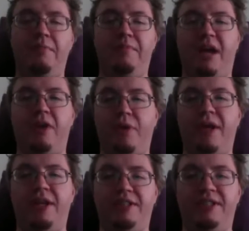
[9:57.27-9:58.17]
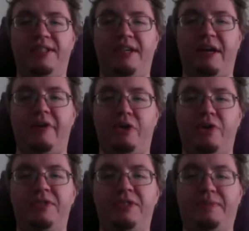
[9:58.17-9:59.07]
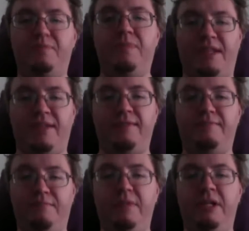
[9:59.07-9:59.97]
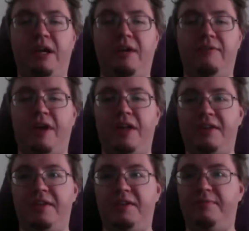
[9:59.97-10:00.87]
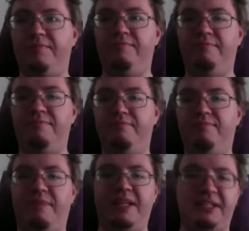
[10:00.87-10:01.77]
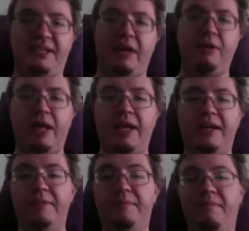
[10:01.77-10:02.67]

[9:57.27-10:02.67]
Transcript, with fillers: kind of waiting to see how it goes, and then I've got the basic outline